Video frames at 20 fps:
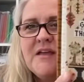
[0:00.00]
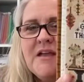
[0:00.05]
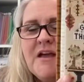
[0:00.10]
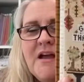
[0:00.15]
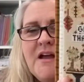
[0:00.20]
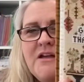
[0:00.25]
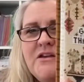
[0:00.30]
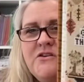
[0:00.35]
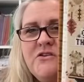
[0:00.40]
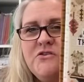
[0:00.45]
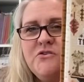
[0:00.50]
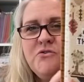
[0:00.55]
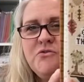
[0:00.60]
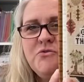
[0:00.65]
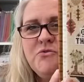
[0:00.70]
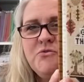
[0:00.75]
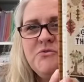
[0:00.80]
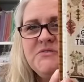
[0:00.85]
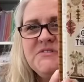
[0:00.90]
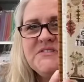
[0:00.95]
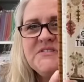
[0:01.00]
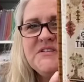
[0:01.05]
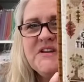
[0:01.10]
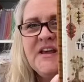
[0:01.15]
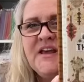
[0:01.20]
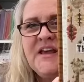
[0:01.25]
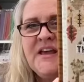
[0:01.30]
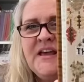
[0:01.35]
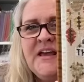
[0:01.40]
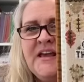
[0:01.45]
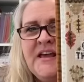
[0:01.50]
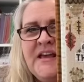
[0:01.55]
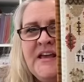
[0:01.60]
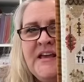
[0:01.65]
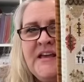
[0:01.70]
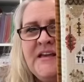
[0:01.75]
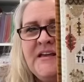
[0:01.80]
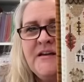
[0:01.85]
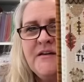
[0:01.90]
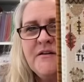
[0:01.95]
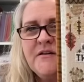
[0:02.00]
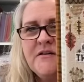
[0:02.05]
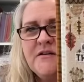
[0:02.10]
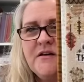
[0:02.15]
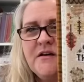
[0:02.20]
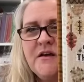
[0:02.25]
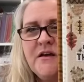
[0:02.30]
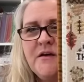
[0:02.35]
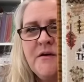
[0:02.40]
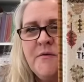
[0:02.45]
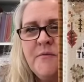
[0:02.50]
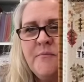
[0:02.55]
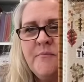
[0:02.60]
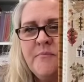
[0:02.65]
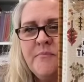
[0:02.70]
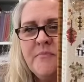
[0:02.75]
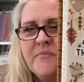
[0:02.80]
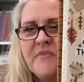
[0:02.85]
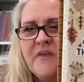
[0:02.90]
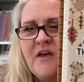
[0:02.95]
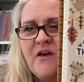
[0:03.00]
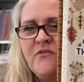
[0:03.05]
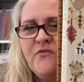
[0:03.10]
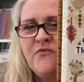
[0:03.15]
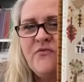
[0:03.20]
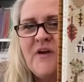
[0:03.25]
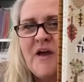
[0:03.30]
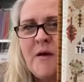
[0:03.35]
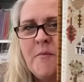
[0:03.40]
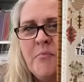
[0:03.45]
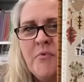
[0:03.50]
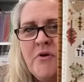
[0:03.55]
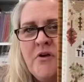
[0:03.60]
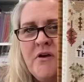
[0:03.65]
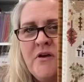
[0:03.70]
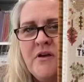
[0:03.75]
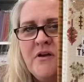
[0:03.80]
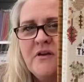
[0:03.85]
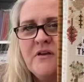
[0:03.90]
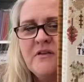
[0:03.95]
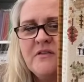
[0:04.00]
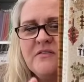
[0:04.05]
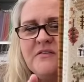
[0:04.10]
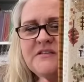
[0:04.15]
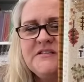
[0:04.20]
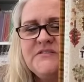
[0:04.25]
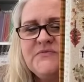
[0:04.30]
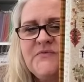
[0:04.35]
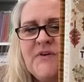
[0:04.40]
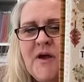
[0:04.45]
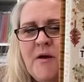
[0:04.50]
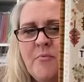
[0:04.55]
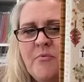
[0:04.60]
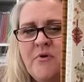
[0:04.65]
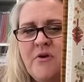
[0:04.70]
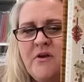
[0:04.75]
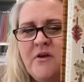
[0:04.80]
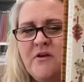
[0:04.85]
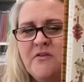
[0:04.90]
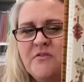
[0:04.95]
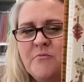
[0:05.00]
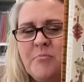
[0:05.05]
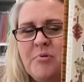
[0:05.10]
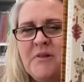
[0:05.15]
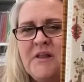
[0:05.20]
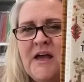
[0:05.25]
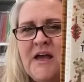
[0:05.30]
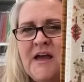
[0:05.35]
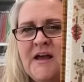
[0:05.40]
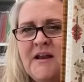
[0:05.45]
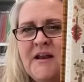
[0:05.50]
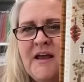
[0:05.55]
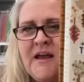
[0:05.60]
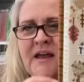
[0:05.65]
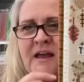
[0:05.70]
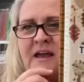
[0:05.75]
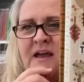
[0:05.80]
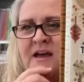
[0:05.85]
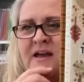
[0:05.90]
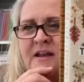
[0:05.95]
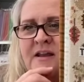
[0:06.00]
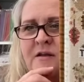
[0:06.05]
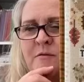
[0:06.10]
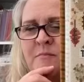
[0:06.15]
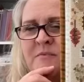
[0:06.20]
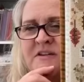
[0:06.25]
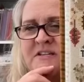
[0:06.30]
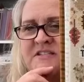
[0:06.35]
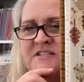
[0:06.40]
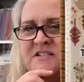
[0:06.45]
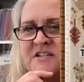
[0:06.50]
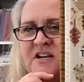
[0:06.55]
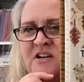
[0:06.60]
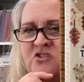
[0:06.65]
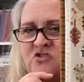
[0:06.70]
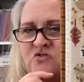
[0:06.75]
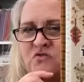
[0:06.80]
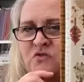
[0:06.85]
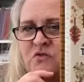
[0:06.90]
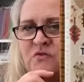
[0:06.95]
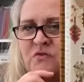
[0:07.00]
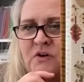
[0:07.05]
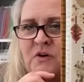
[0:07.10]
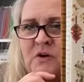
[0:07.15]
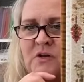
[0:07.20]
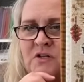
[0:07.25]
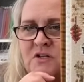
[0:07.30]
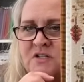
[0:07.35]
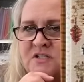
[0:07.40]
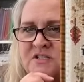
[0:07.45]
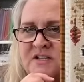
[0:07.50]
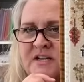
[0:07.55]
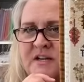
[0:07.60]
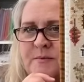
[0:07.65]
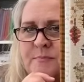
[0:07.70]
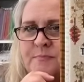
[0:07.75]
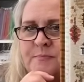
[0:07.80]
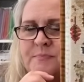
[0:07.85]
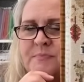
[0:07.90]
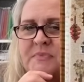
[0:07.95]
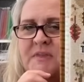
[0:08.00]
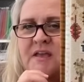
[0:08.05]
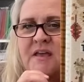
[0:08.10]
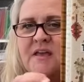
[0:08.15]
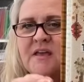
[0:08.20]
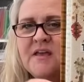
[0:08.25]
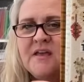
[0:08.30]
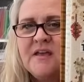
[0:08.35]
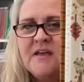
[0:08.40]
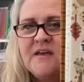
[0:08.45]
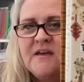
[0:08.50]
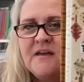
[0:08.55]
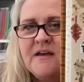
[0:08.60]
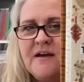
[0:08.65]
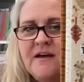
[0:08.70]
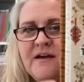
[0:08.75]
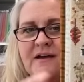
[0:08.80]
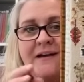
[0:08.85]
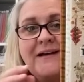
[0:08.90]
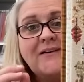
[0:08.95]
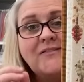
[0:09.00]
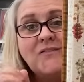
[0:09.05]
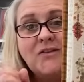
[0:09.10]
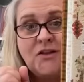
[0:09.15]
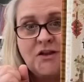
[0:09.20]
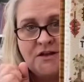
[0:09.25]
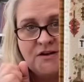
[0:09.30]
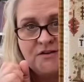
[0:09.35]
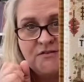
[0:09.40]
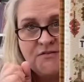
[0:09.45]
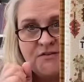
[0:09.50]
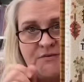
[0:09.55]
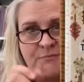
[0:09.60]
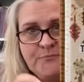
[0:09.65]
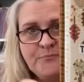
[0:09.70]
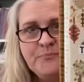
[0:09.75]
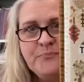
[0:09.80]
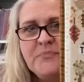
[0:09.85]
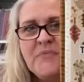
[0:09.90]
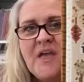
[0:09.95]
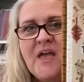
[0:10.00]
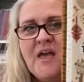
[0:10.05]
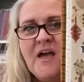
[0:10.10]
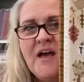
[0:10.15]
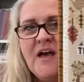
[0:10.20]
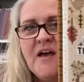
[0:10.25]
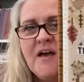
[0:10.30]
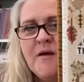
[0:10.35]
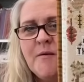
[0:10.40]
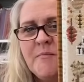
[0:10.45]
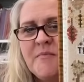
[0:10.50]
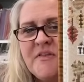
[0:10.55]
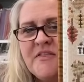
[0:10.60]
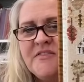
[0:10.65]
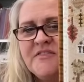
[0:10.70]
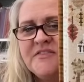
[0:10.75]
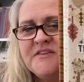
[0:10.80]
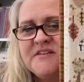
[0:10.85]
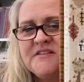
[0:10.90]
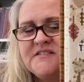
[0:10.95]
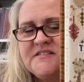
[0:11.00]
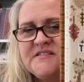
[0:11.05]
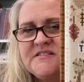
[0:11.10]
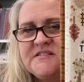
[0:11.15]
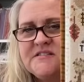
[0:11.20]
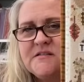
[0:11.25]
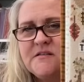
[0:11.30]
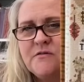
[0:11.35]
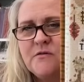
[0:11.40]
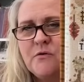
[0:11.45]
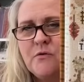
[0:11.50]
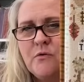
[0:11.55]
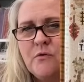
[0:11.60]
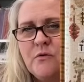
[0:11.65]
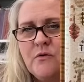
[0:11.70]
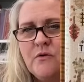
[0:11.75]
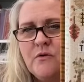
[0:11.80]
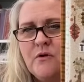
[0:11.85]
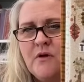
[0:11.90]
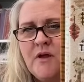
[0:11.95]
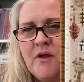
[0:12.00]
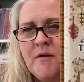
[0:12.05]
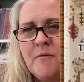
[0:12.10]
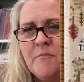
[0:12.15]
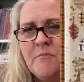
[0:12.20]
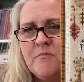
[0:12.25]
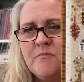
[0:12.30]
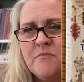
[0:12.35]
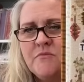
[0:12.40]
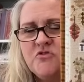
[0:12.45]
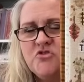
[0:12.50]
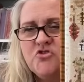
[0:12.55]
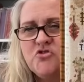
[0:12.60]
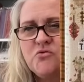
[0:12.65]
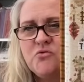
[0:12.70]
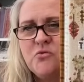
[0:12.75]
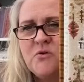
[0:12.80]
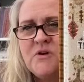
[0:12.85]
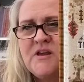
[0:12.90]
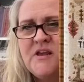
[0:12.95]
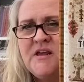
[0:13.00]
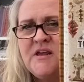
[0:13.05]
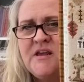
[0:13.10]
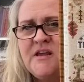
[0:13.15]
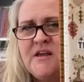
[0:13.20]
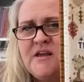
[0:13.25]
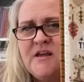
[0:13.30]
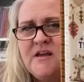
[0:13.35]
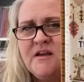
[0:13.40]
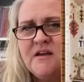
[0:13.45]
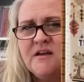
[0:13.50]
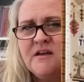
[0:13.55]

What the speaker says: I used a fabric, this fabric, the plaid, I had in my stash for a very long time. I have a lot of it. This tree